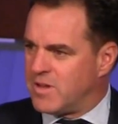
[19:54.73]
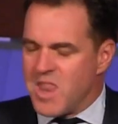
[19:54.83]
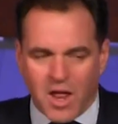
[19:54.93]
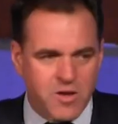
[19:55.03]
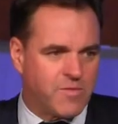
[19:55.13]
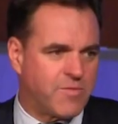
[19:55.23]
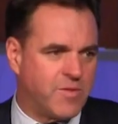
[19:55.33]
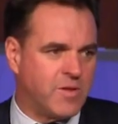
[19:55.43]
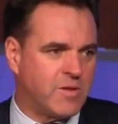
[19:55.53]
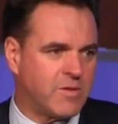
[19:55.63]
None of
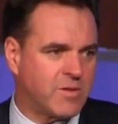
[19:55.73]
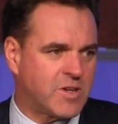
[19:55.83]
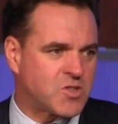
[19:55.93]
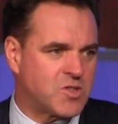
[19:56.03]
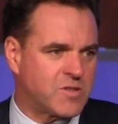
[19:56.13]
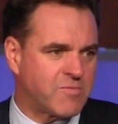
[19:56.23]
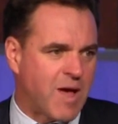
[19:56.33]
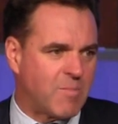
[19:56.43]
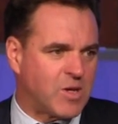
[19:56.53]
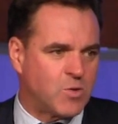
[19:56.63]
the Kissinger
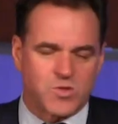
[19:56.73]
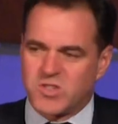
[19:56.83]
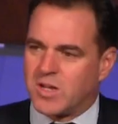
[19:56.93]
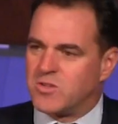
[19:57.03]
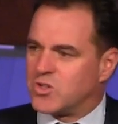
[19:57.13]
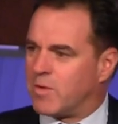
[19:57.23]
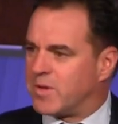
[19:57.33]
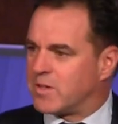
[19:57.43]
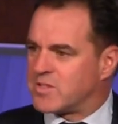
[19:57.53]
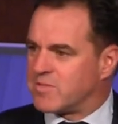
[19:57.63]
family who'd stayed in
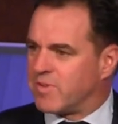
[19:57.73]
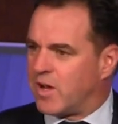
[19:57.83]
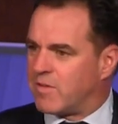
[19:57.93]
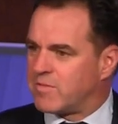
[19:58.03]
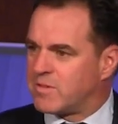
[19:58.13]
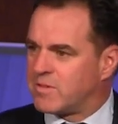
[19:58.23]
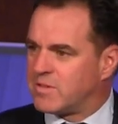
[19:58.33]
Germany had survived.